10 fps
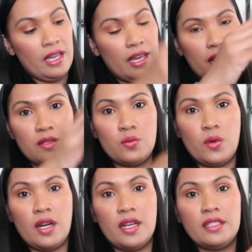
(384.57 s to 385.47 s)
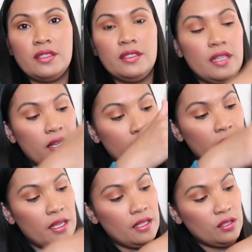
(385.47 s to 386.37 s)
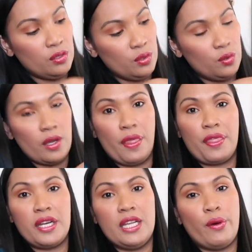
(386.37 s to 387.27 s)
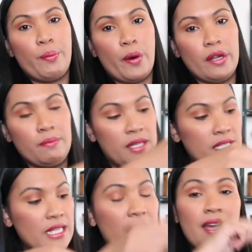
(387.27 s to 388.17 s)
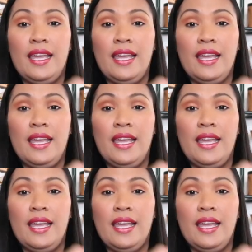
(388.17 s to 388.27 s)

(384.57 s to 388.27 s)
It has 1, 2, and 3 compartments,